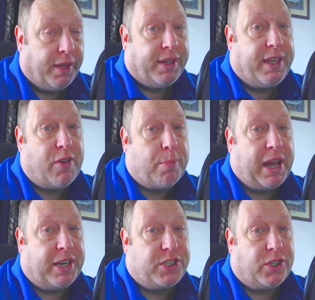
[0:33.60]
Give a
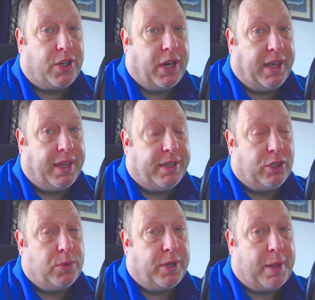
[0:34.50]
man a toy, yeah, and
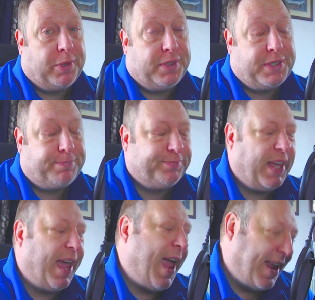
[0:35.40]
look what happens.
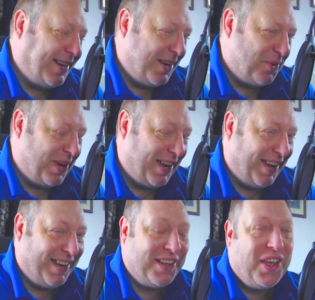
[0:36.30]
Anyway,
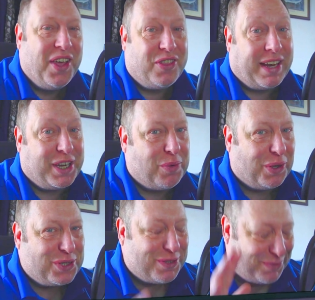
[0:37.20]
thank you
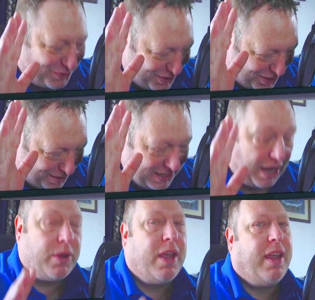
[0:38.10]
all so much for joining me.
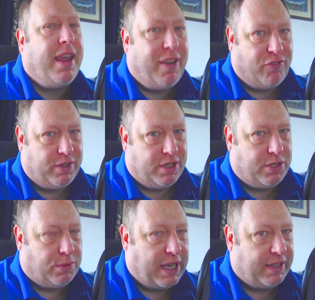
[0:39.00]
Now, if you
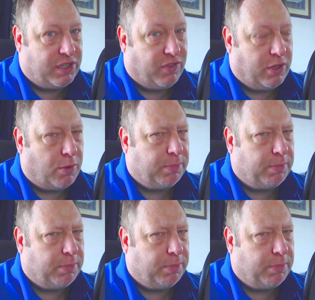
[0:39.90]
do like this video,